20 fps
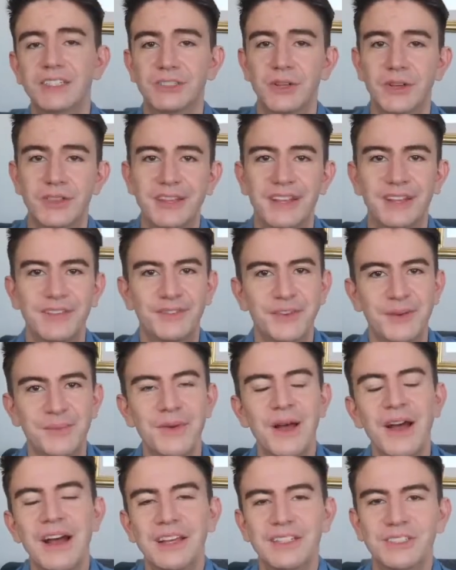So I think
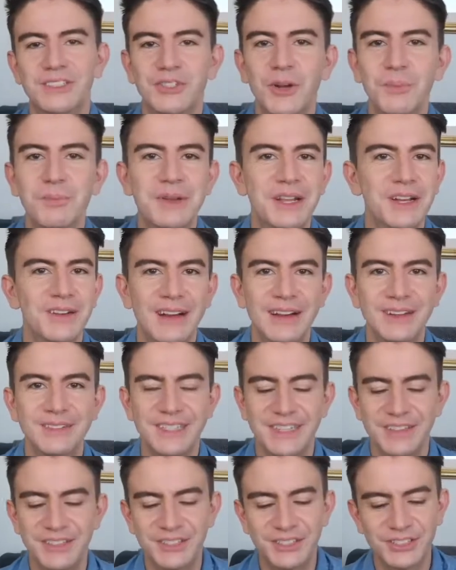from stomping
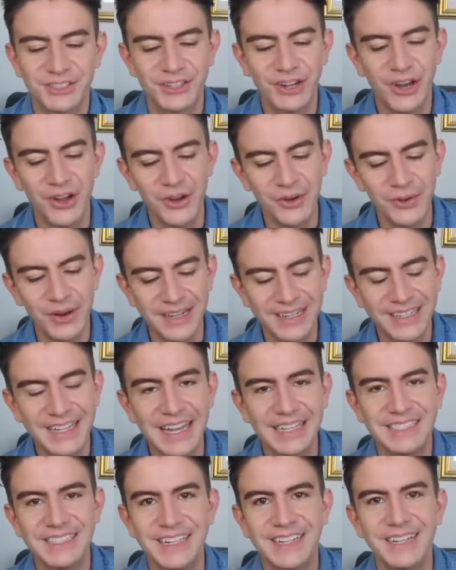around in the snow and
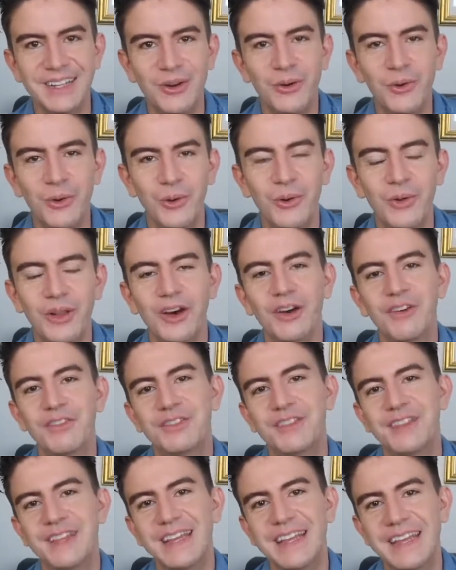getting all
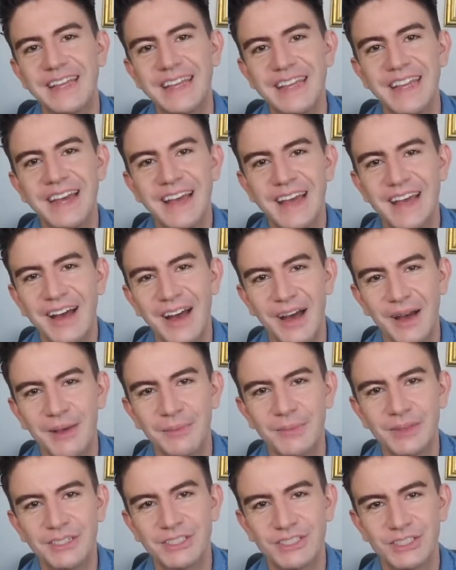of the
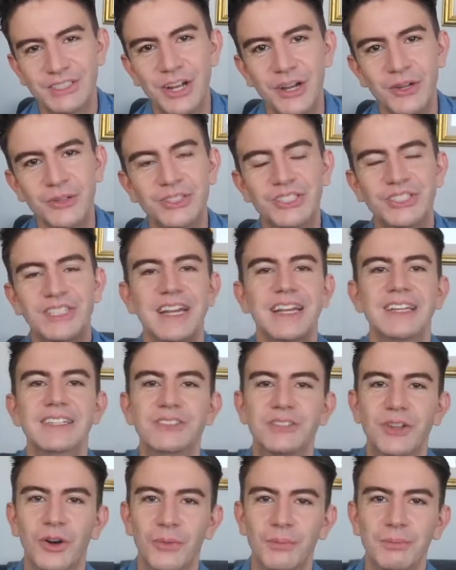snow
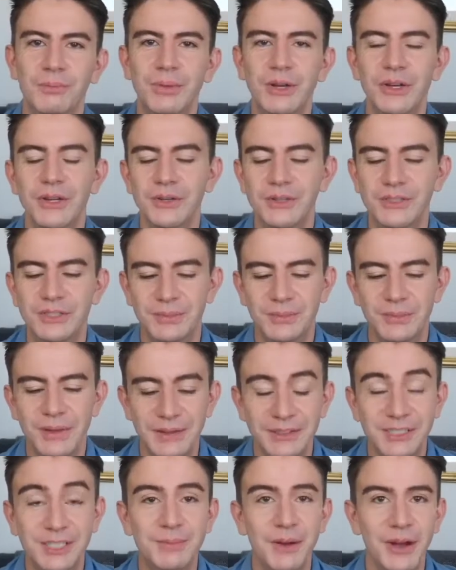stains on boots
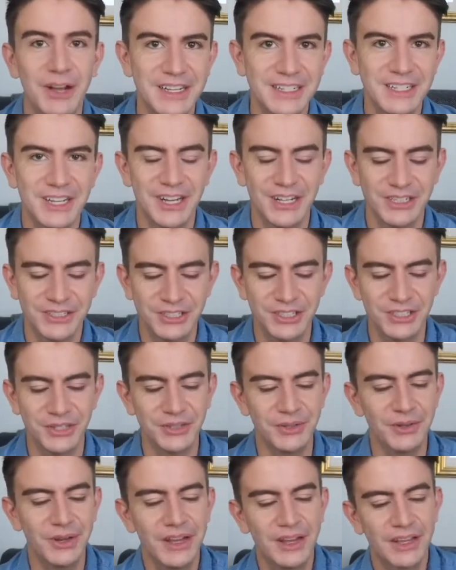inspired her
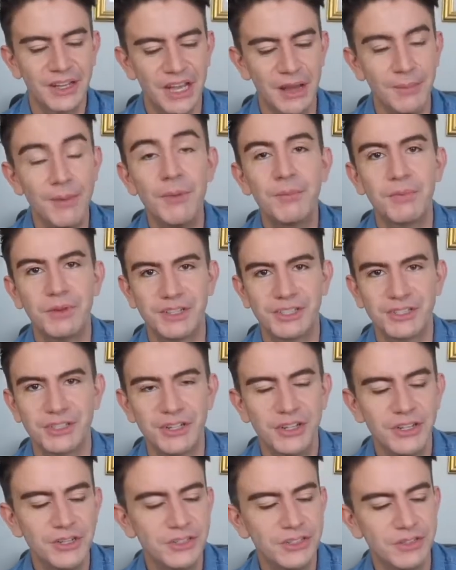to come up with a
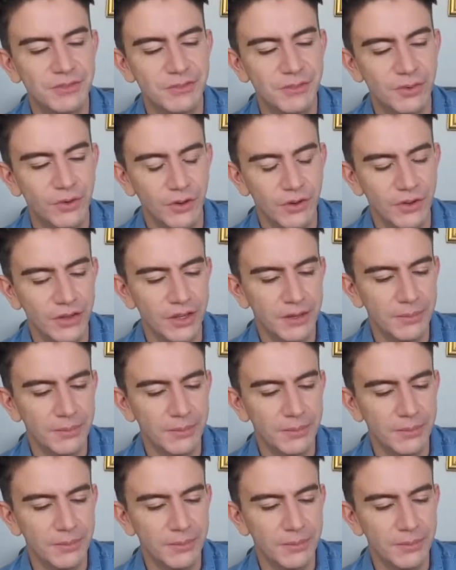solution for